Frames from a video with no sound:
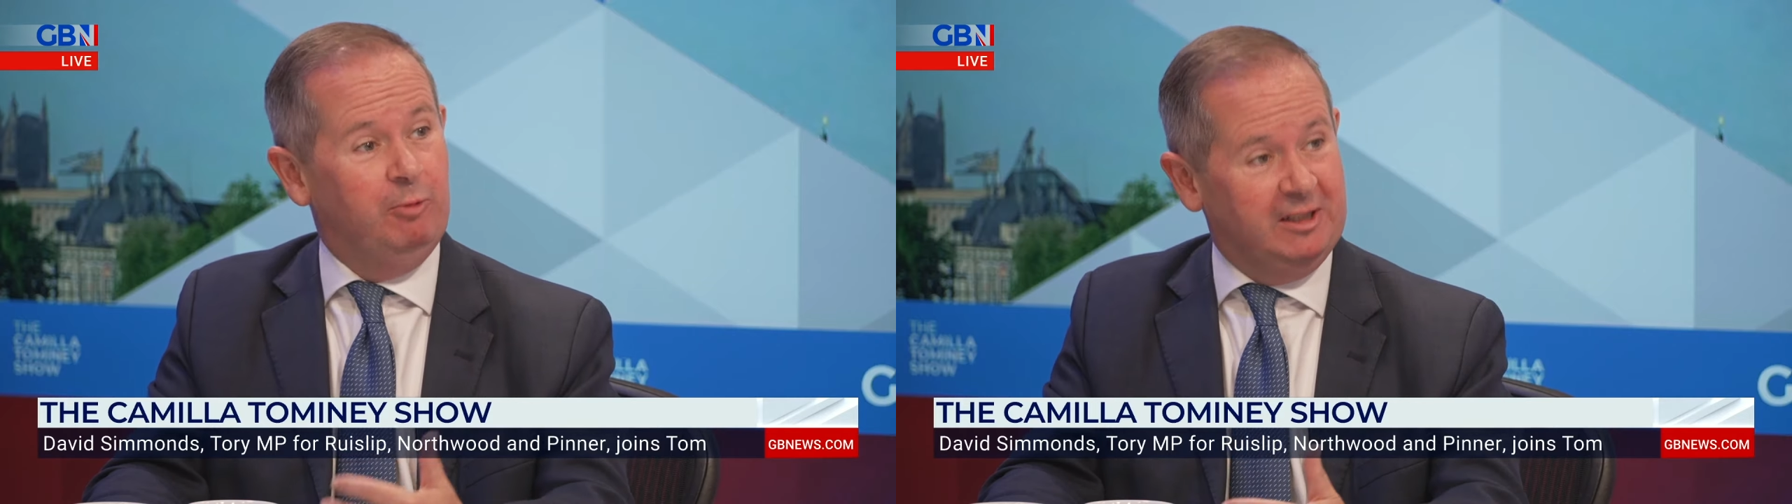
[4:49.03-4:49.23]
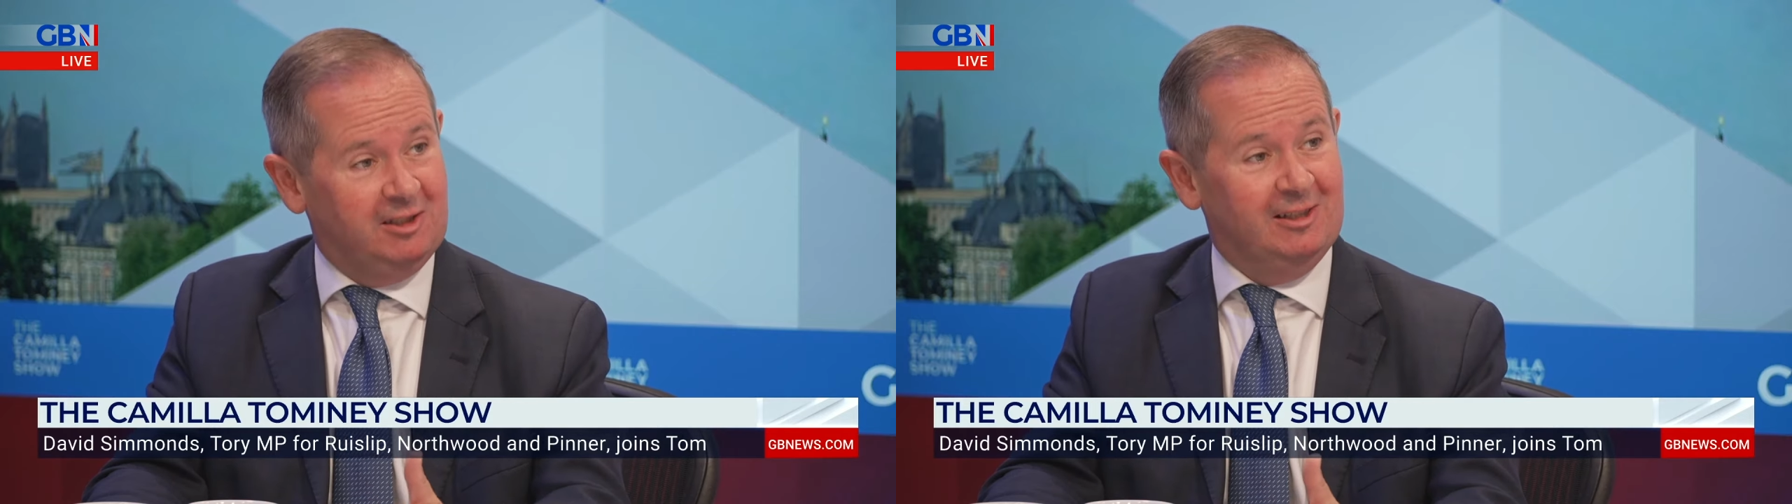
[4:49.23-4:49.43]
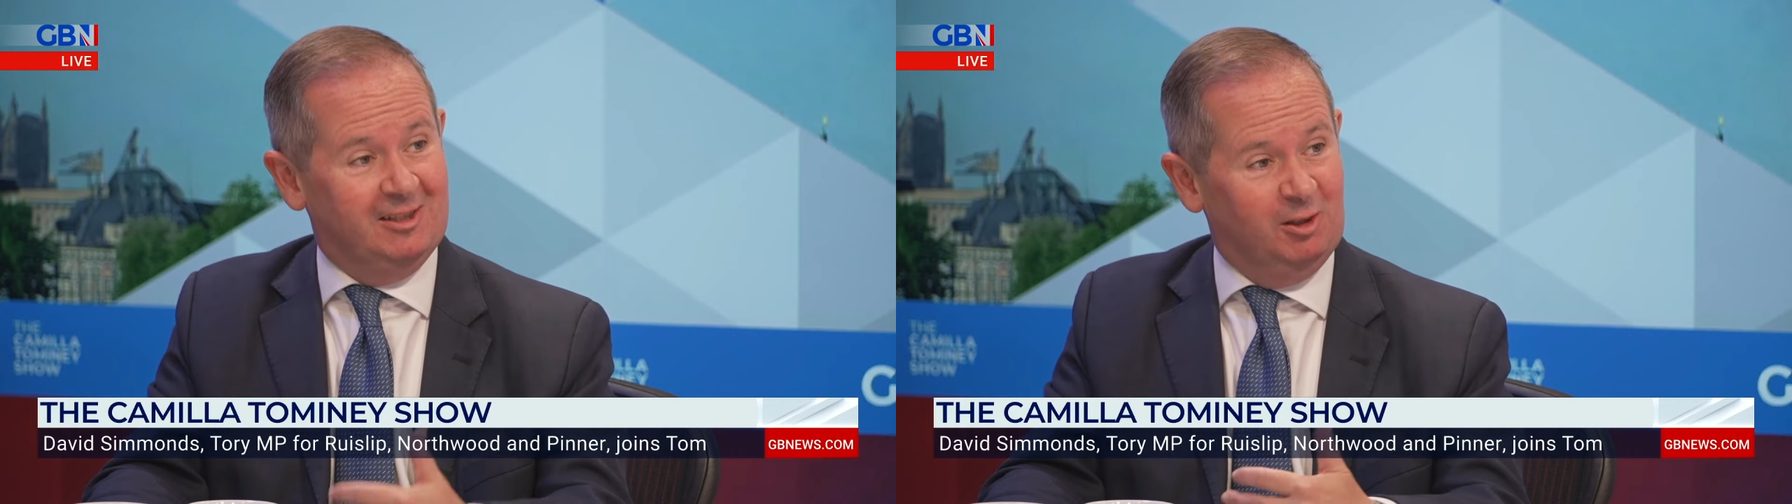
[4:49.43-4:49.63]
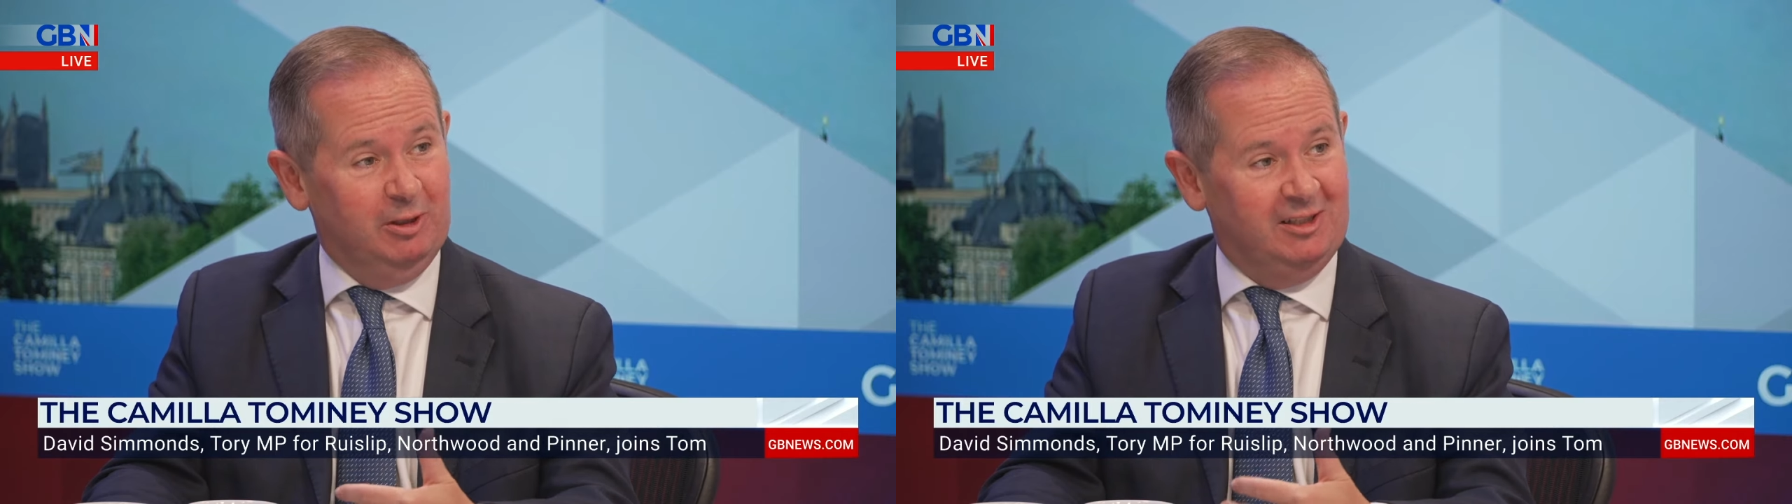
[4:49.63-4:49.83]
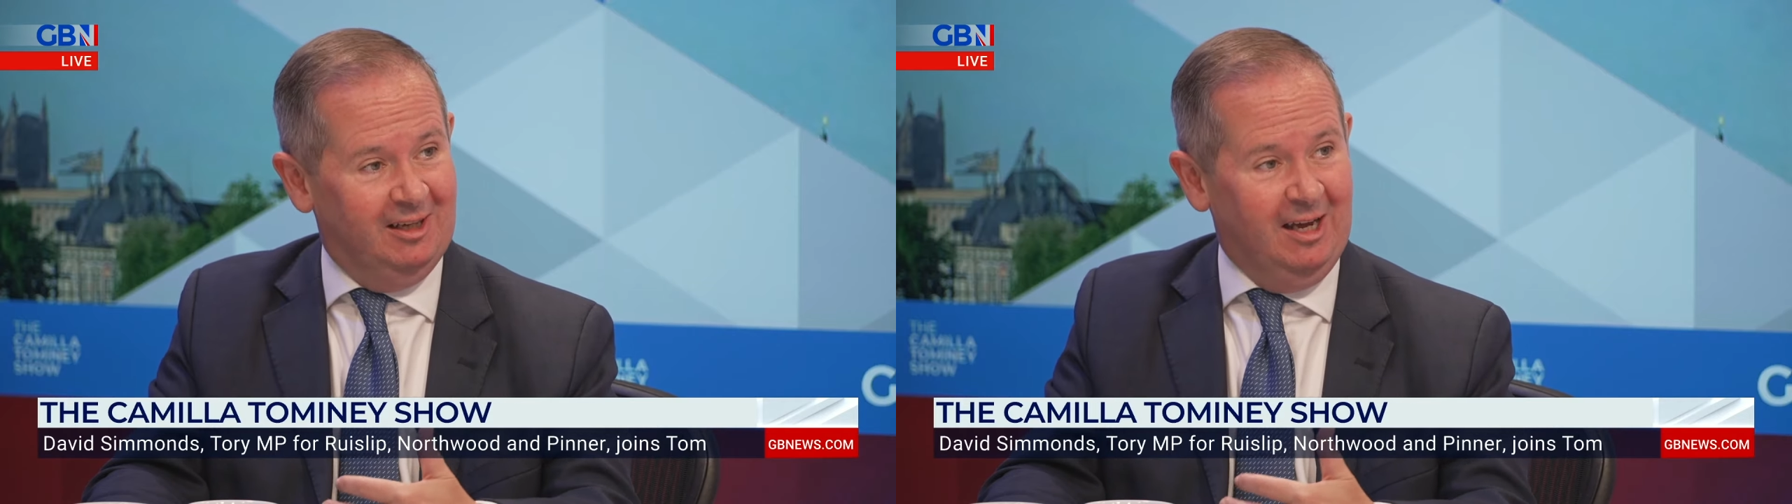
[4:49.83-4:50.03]
And one of the mm-hmm.
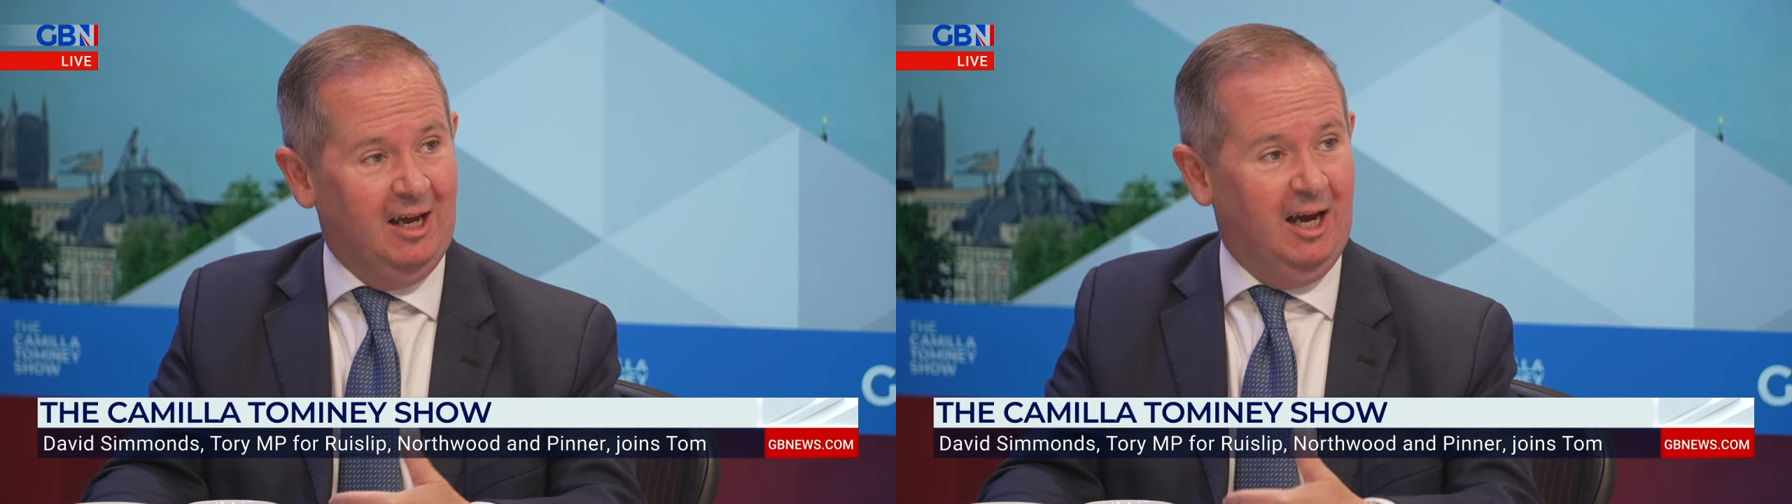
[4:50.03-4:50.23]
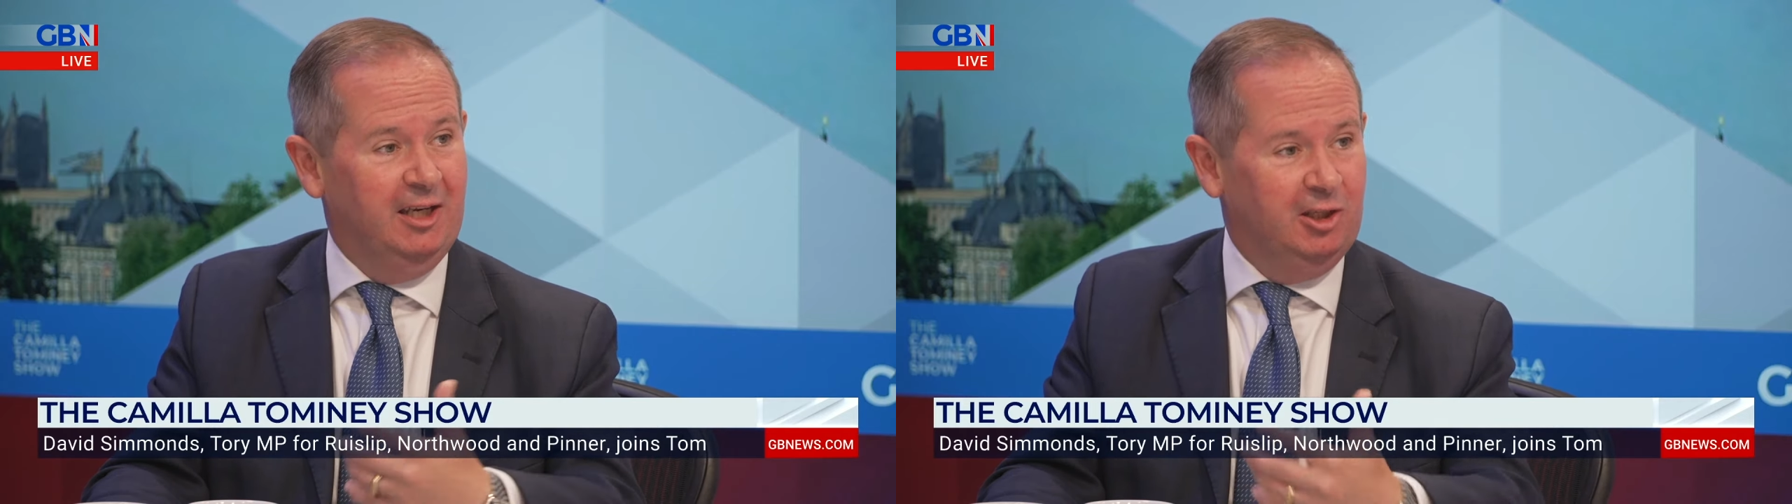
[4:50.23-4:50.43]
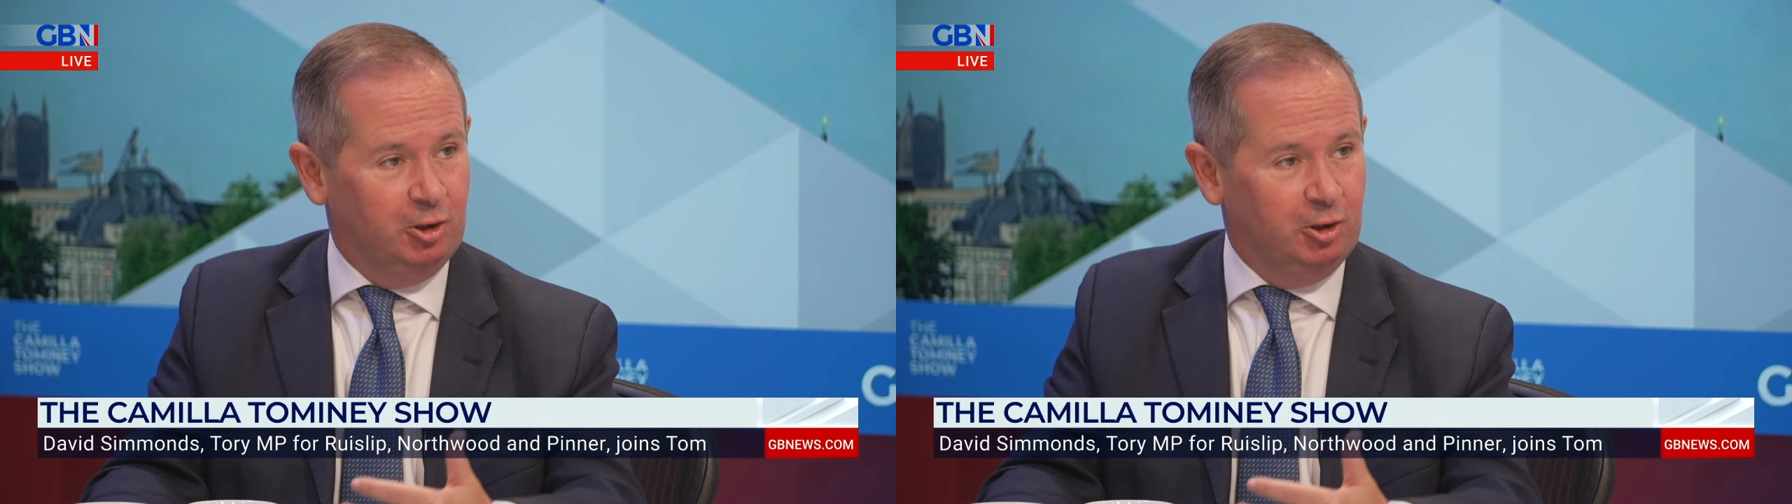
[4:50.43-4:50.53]
risks is that we see a,